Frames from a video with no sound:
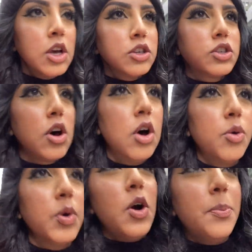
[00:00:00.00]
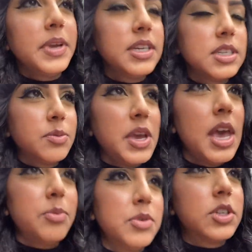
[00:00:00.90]
So we're hoping to be
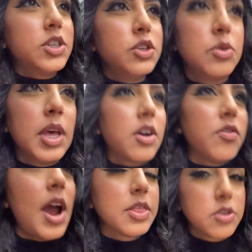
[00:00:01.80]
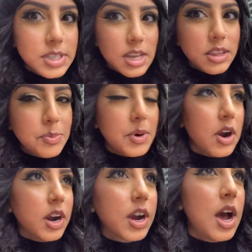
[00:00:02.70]
able to do like a ride through Stanley
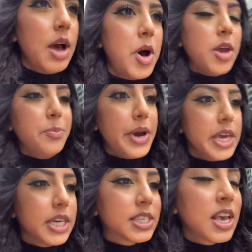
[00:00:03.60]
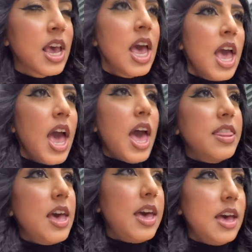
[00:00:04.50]
Park um, on bikes, and
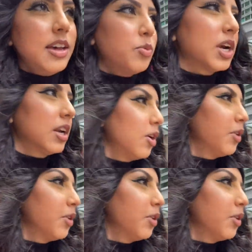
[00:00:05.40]
then we're gonna go